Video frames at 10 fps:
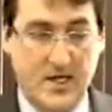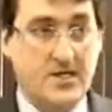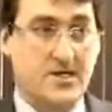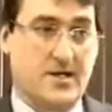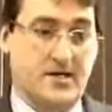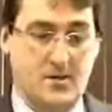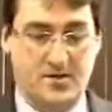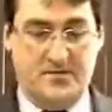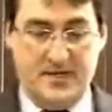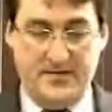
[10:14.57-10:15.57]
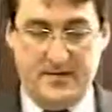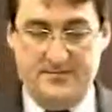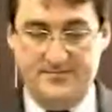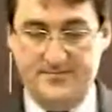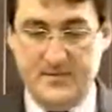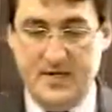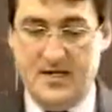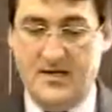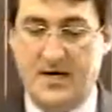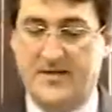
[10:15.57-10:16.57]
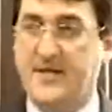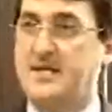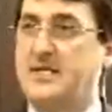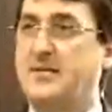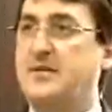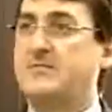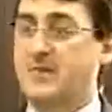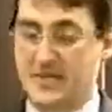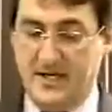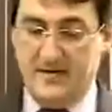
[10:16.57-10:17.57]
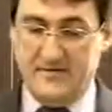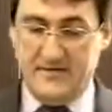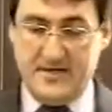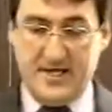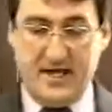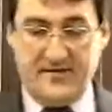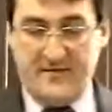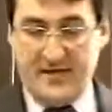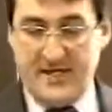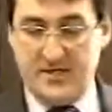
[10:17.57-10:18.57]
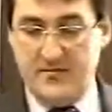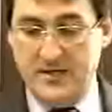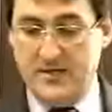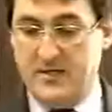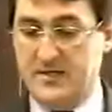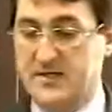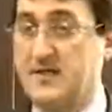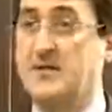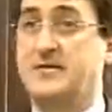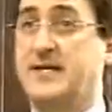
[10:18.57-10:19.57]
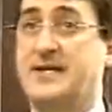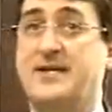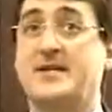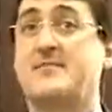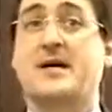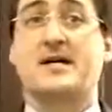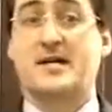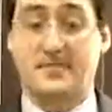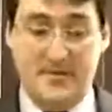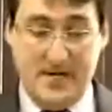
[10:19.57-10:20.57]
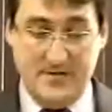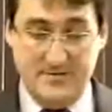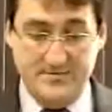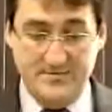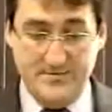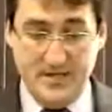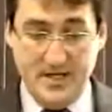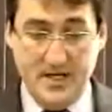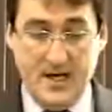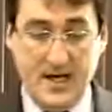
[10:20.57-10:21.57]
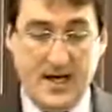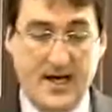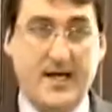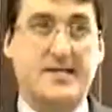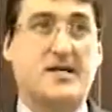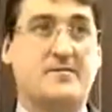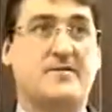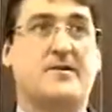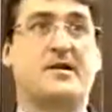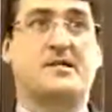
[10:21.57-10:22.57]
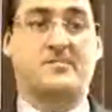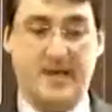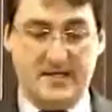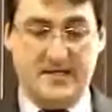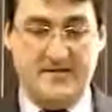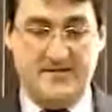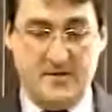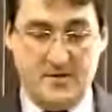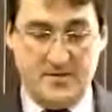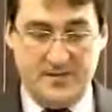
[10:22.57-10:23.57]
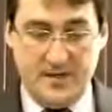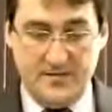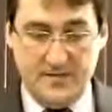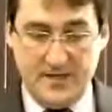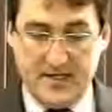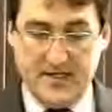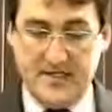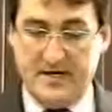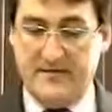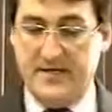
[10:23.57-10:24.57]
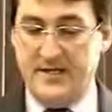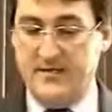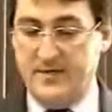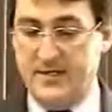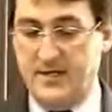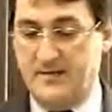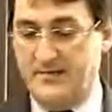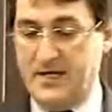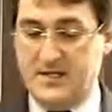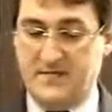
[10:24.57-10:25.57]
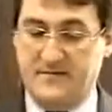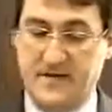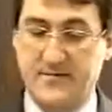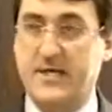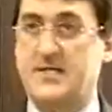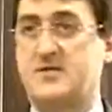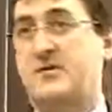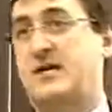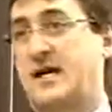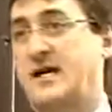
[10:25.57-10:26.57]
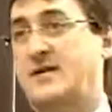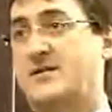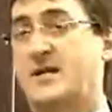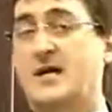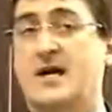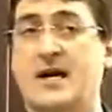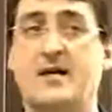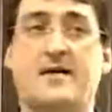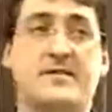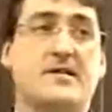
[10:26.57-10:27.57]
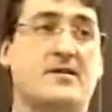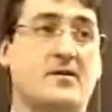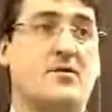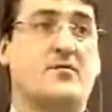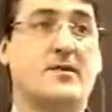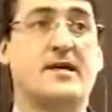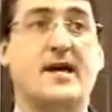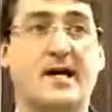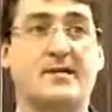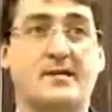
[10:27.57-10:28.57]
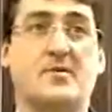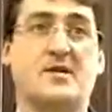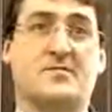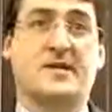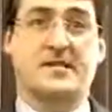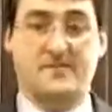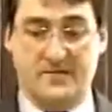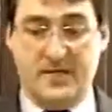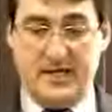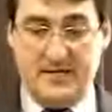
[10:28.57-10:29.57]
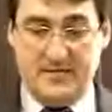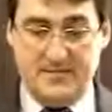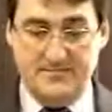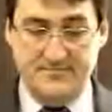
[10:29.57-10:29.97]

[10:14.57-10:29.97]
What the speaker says: You look at older people. I think some of them believe that they have the financial resources to deal with anything that might come about. And it can be very expensive for older people because it's heavily underwritten based on family history and age. And obviously the older we get, the more expensive it becomes.